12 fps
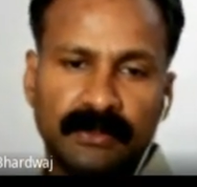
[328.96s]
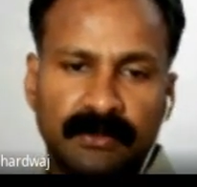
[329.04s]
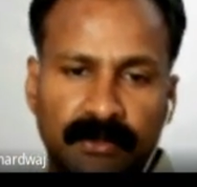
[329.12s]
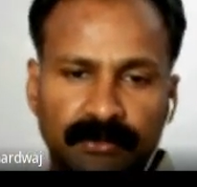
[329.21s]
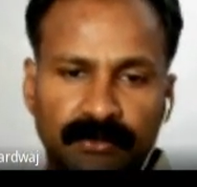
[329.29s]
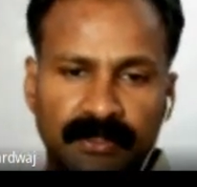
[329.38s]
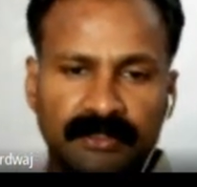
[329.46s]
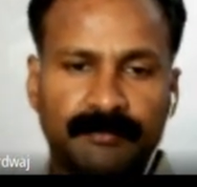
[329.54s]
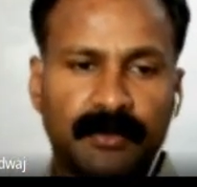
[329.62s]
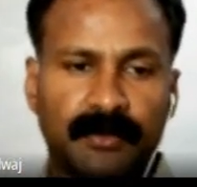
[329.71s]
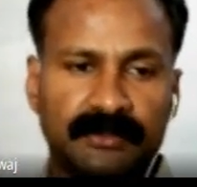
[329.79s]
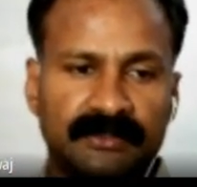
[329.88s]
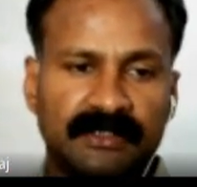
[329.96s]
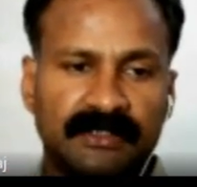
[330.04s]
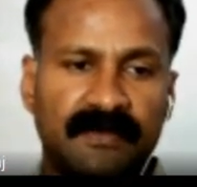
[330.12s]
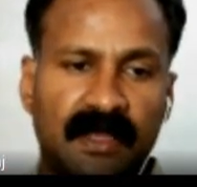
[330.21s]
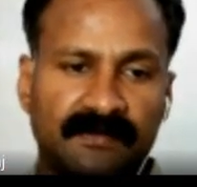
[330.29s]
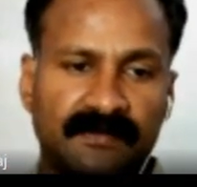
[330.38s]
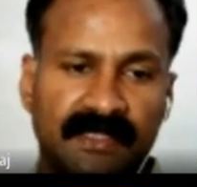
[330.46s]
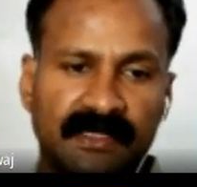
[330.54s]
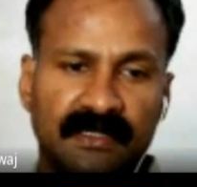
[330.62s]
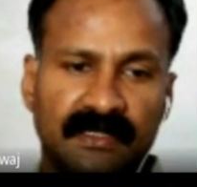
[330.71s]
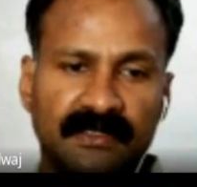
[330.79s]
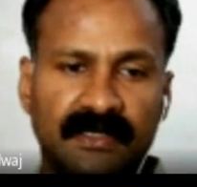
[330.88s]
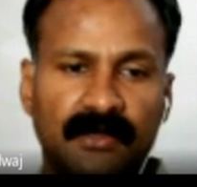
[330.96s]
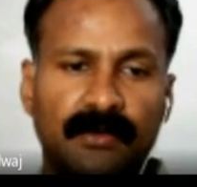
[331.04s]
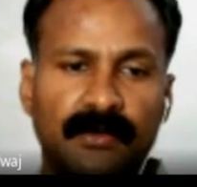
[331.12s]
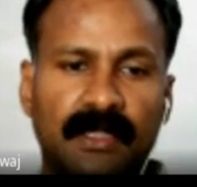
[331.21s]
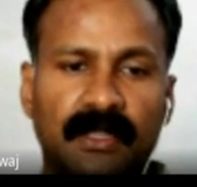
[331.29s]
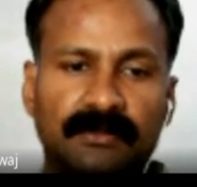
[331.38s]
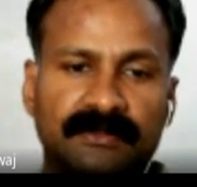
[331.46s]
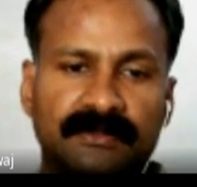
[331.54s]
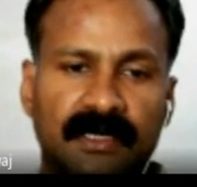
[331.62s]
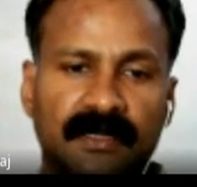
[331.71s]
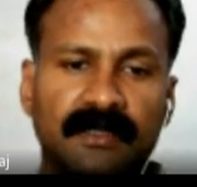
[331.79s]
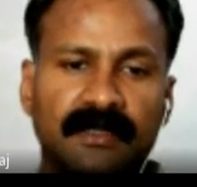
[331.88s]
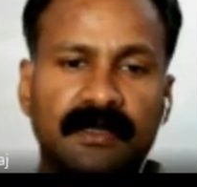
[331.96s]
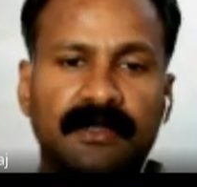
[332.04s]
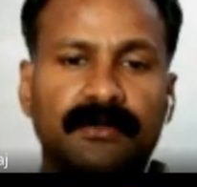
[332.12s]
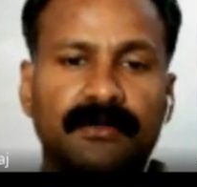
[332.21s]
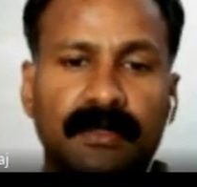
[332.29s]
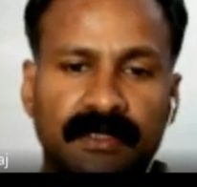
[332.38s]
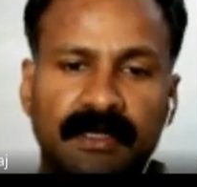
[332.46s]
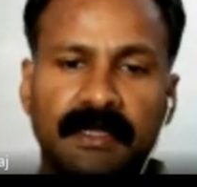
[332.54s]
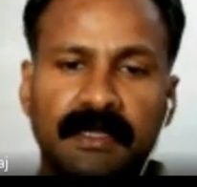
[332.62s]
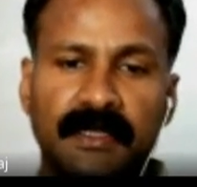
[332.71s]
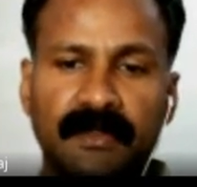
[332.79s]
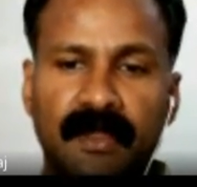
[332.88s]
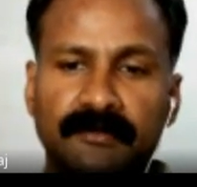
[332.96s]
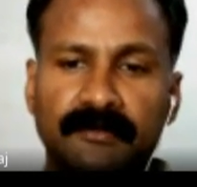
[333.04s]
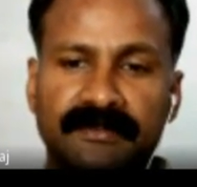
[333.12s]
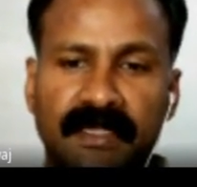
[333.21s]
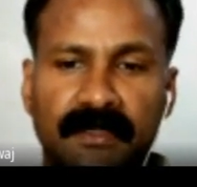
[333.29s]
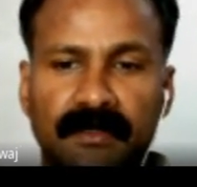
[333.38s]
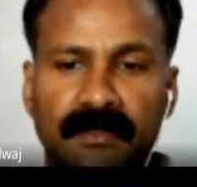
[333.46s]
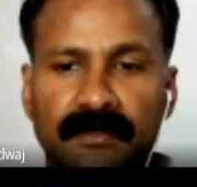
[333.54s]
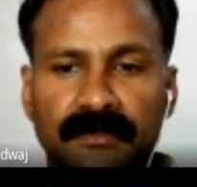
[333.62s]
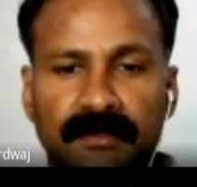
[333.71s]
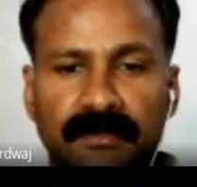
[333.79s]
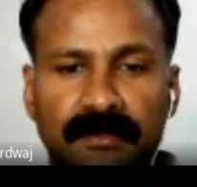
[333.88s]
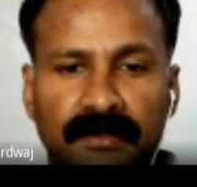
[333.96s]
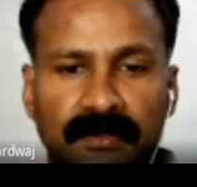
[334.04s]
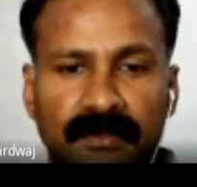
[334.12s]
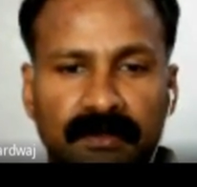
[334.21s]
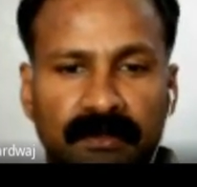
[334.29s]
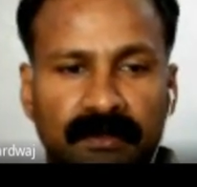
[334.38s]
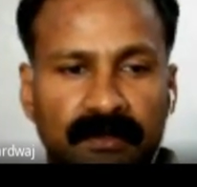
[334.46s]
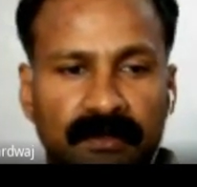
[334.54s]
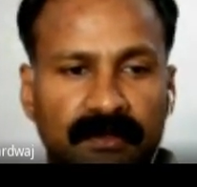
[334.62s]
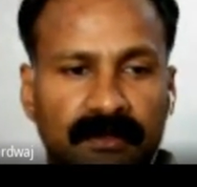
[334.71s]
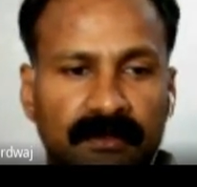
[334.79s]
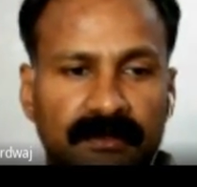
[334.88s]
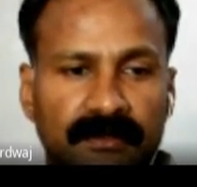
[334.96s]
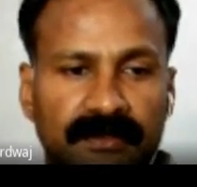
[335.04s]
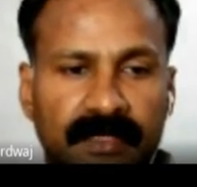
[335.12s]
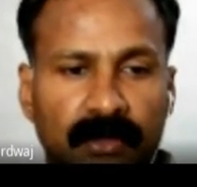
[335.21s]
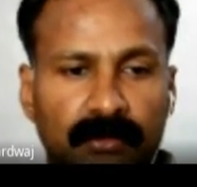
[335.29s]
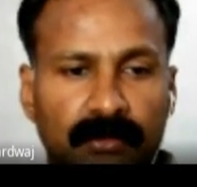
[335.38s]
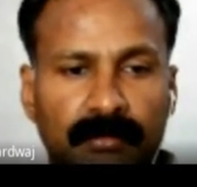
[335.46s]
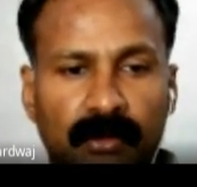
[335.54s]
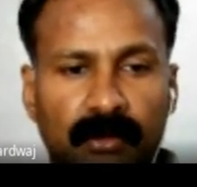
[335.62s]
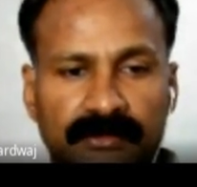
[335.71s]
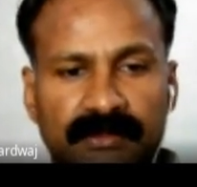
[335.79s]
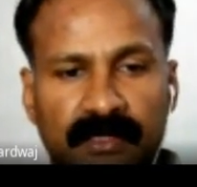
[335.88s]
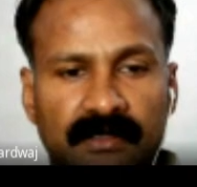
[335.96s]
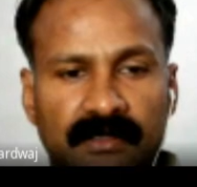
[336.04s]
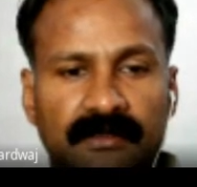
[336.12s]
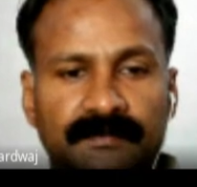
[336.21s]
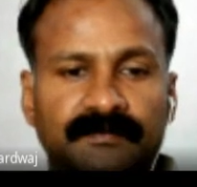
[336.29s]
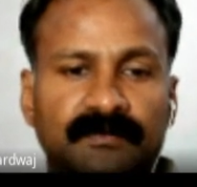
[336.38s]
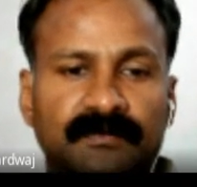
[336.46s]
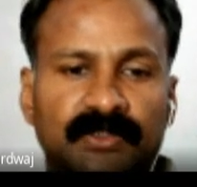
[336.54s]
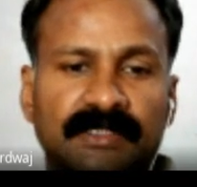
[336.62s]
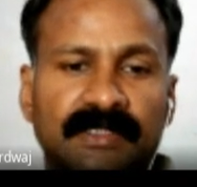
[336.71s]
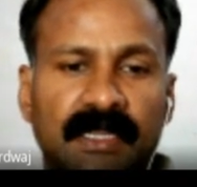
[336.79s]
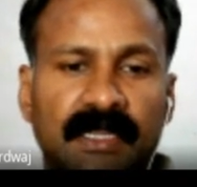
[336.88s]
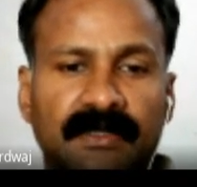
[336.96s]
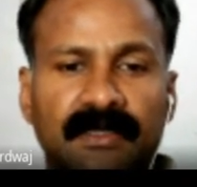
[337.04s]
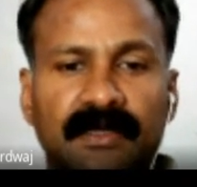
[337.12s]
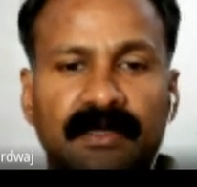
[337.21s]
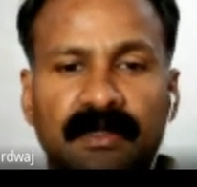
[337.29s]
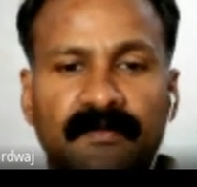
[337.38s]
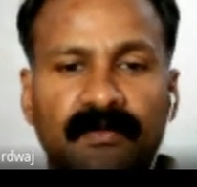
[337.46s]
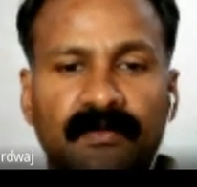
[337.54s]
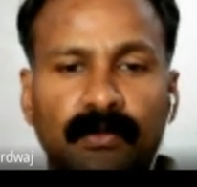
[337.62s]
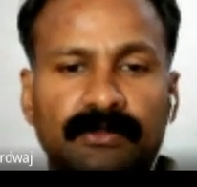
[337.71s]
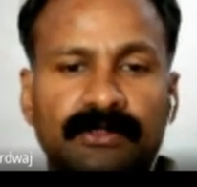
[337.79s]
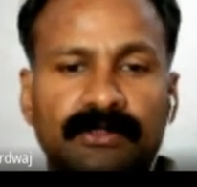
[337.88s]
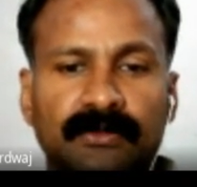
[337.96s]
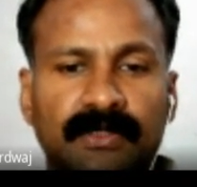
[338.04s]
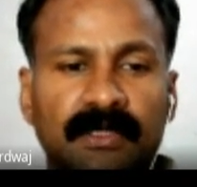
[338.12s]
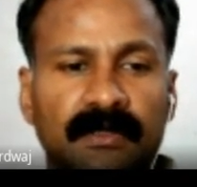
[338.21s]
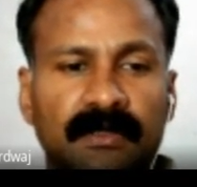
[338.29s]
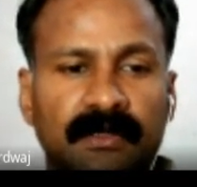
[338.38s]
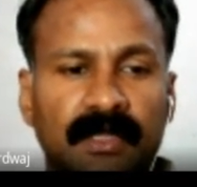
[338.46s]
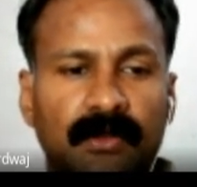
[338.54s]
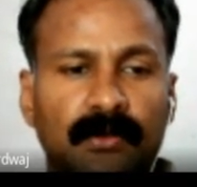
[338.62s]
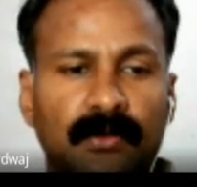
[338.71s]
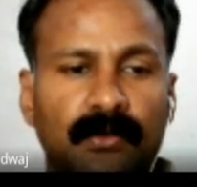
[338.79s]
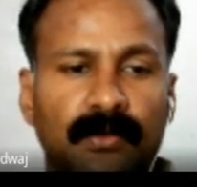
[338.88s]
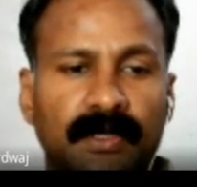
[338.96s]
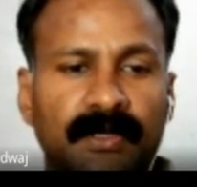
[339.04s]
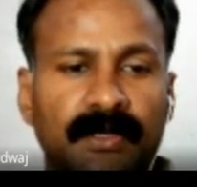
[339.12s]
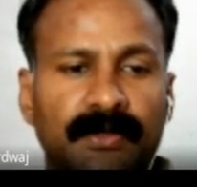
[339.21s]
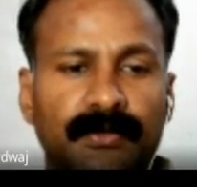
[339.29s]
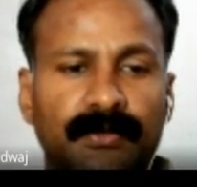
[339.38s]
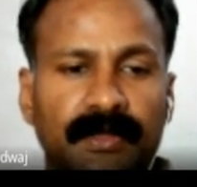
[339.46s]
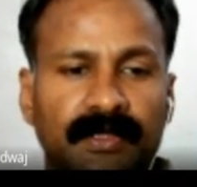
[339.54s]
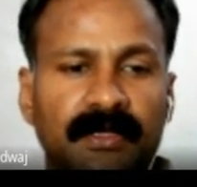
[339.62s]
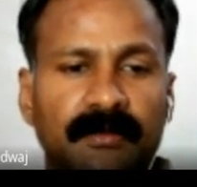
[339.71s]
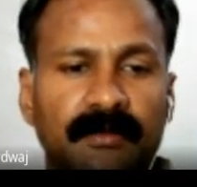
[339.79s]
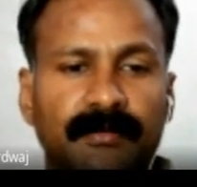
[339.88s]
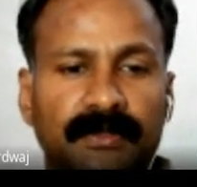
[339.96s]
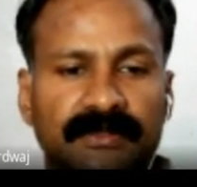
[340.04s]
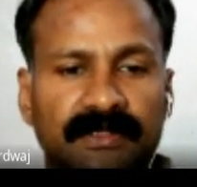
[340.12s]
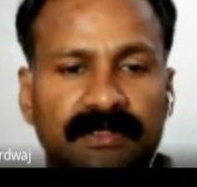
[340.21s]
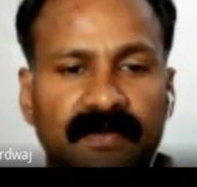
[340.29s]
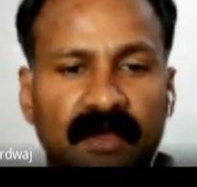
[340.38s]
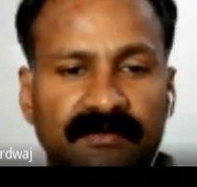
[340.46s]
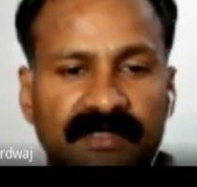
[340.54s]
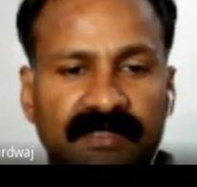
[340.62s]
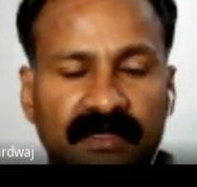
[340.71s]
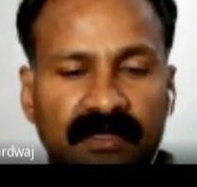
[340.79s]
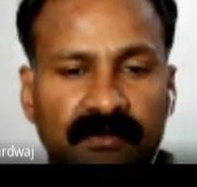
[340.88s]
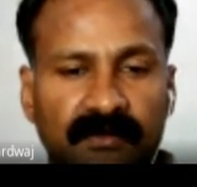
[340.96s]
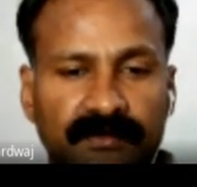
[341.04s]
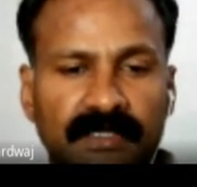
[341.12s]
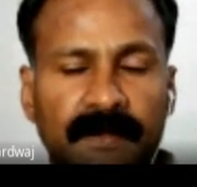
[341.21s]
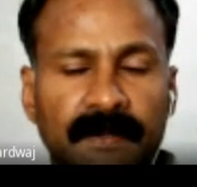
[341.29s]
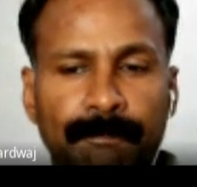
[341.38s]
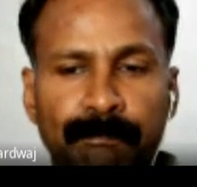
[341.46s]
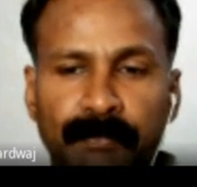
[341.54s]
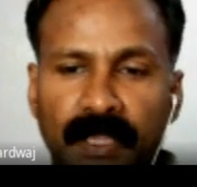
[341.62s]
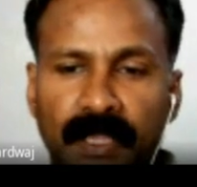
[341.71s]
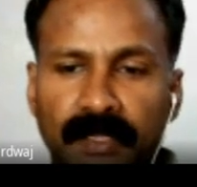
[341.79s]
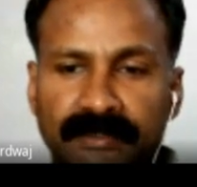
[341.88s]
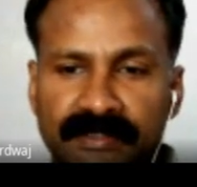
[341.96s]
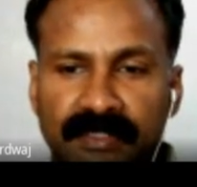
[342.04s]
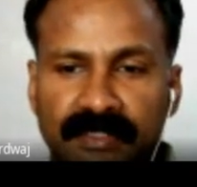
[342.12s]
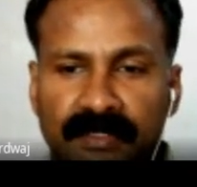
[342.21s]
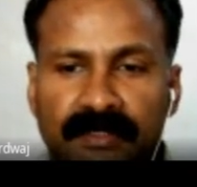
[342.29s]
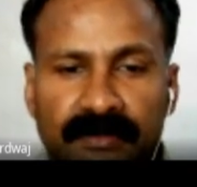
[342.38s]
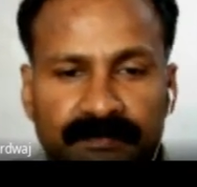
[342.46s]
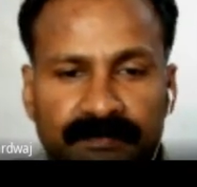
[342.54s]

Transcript: during the positive half cycle, the diode allows current, and during the negative half cycle, the diode blocks current. Thus, electric current flows through the diode only during the positive half cycle of the AC current.